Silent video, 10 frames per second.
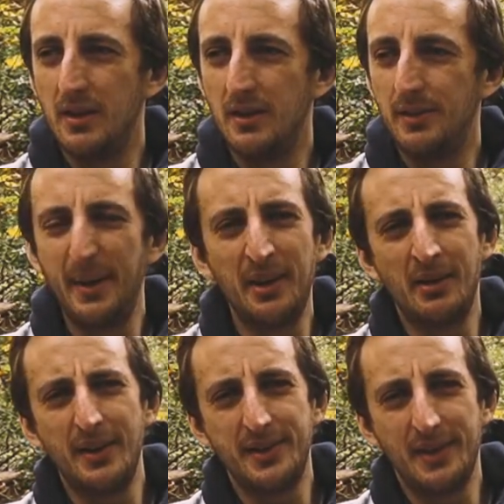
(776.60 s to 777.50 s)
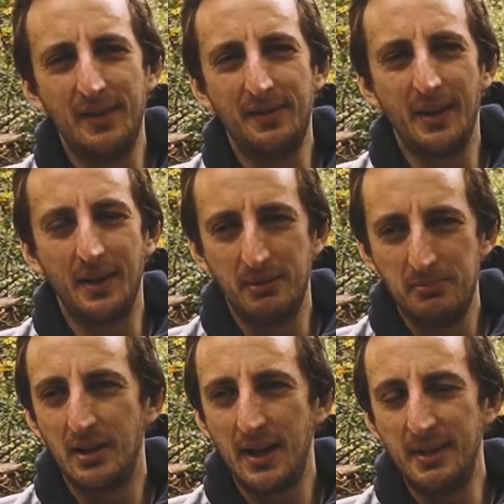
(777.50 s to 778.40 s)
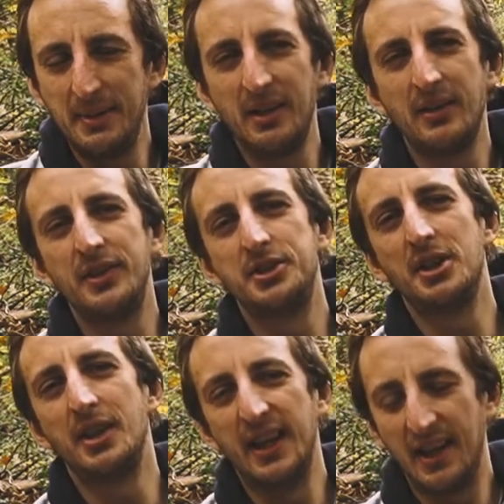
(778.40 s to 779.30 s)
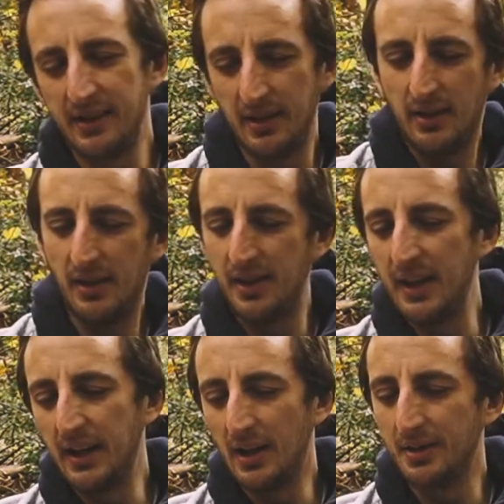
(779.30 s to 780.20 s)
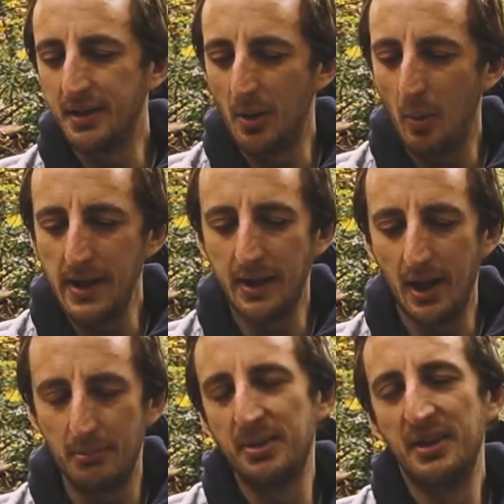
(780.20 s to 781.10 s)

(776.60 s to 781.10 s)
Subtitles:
It's been alright so far. At the beginning of this journey I didn't think I was going to wake up